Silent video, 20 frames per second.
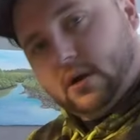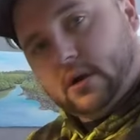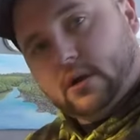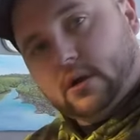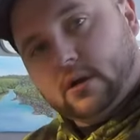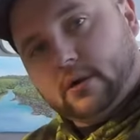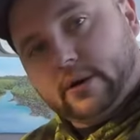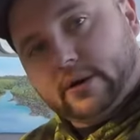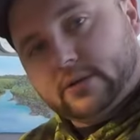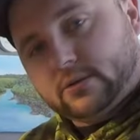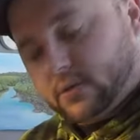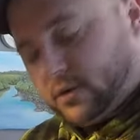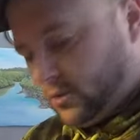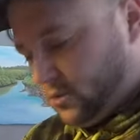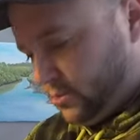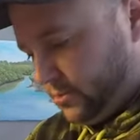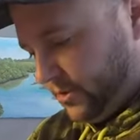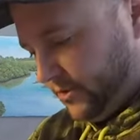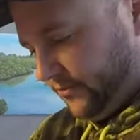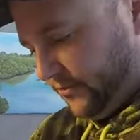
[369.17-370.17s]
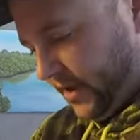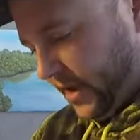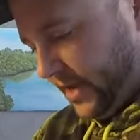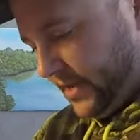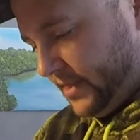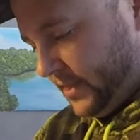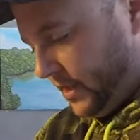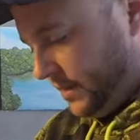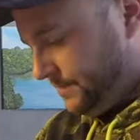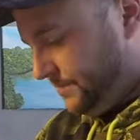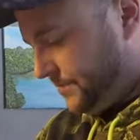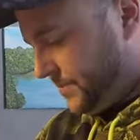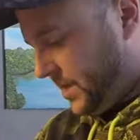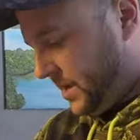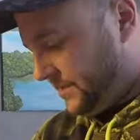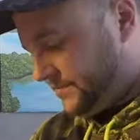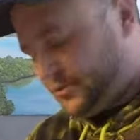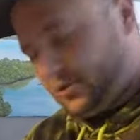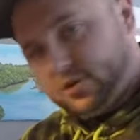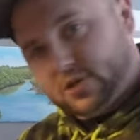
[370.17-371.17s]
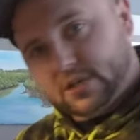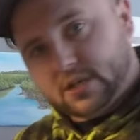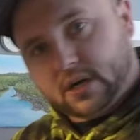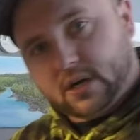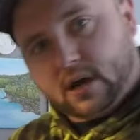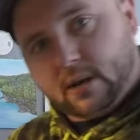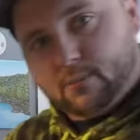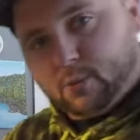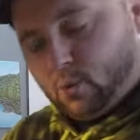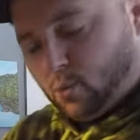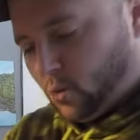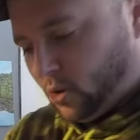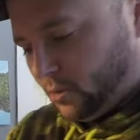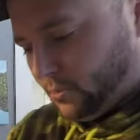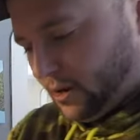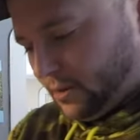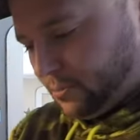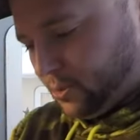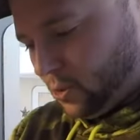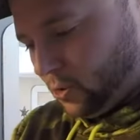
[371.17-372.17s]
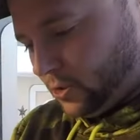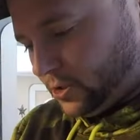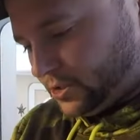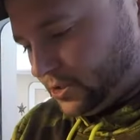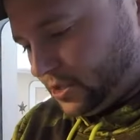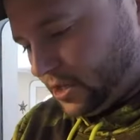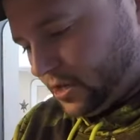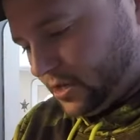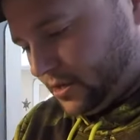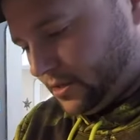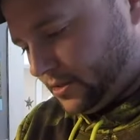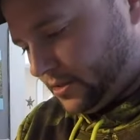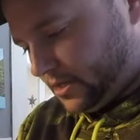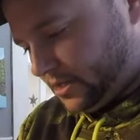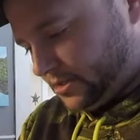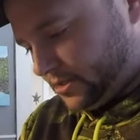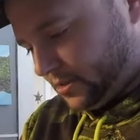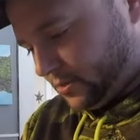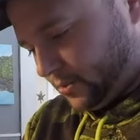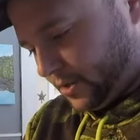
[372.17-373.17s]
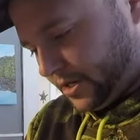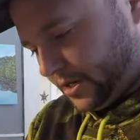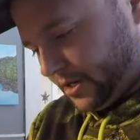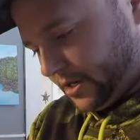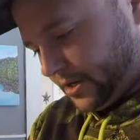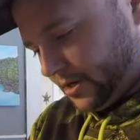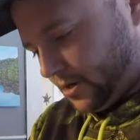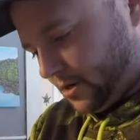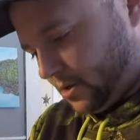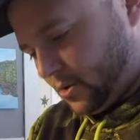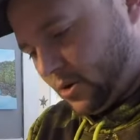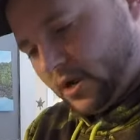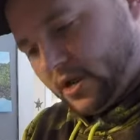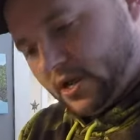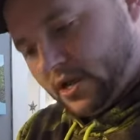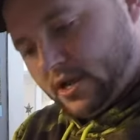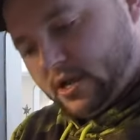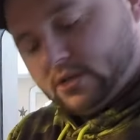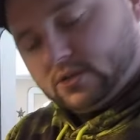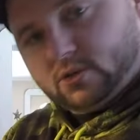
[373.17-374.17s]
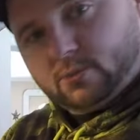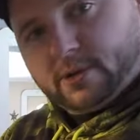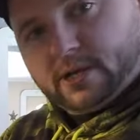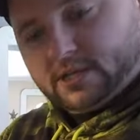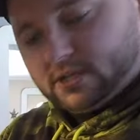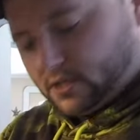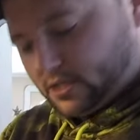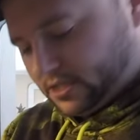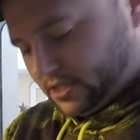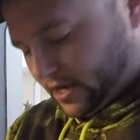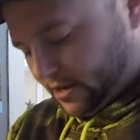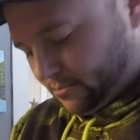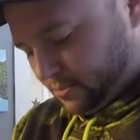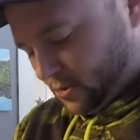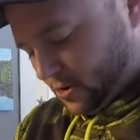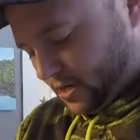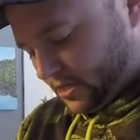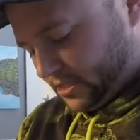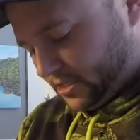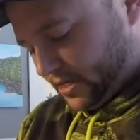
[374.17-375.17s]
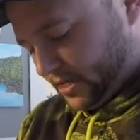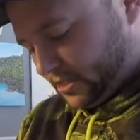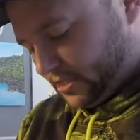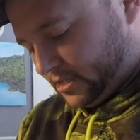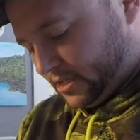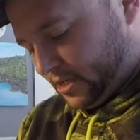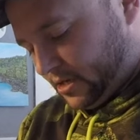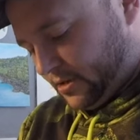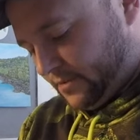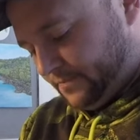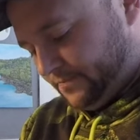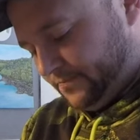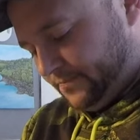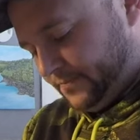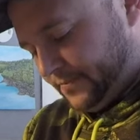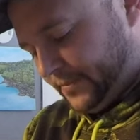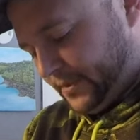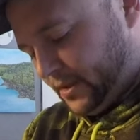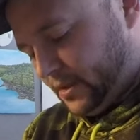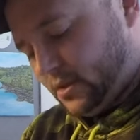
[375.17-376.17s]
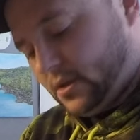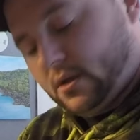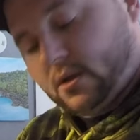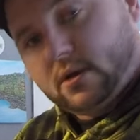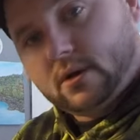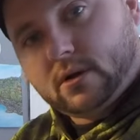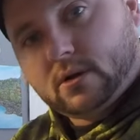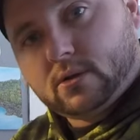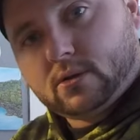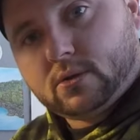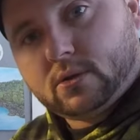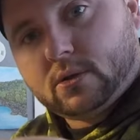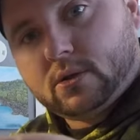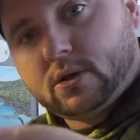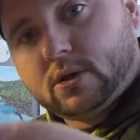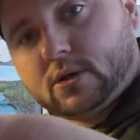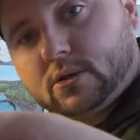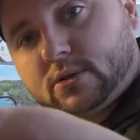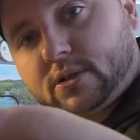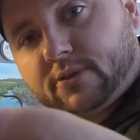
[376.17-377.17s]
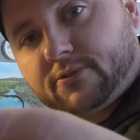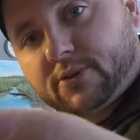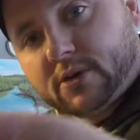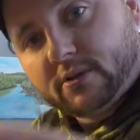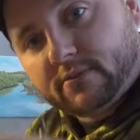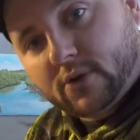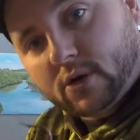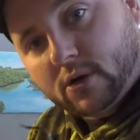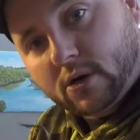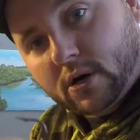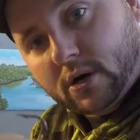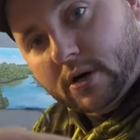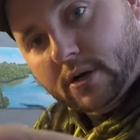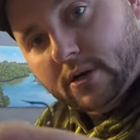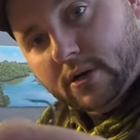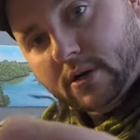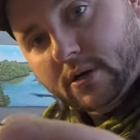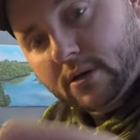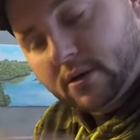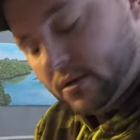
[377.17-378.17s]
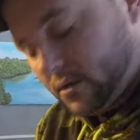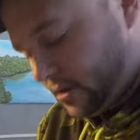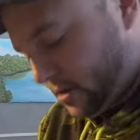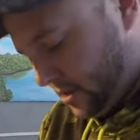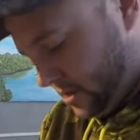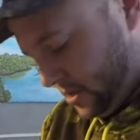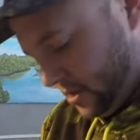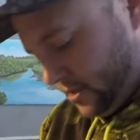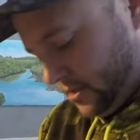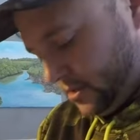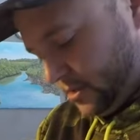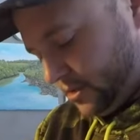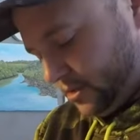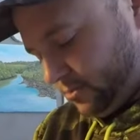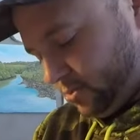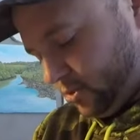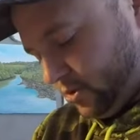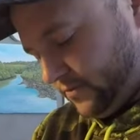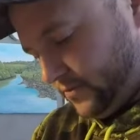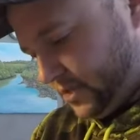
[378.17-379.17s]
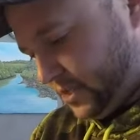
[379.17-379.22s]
Alright, so I normally find that after just a couple warm-up pours, these are ready to go. So basically the same process, little different of a hook. This is more of a